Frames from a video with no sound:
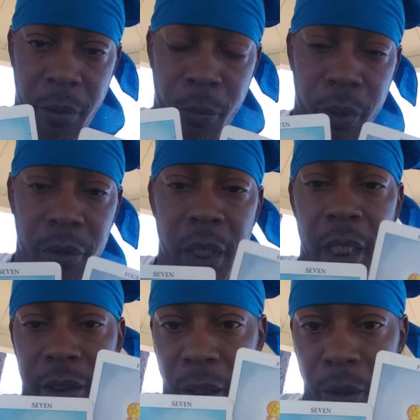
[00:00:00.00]
their
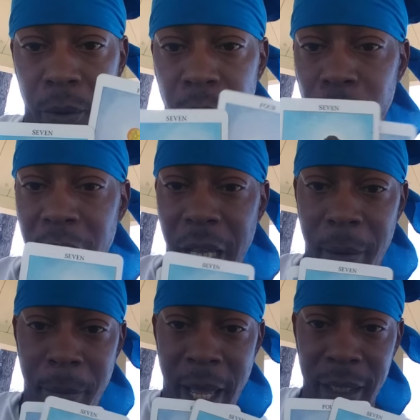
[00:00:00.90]
worth. So, we got
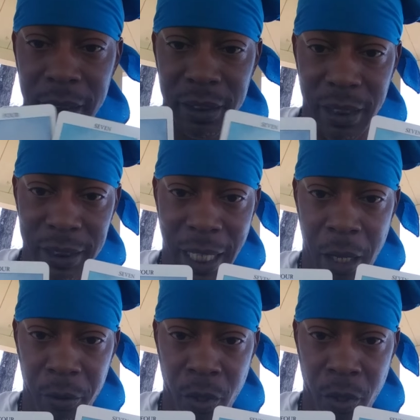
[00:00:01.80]
to balance this out,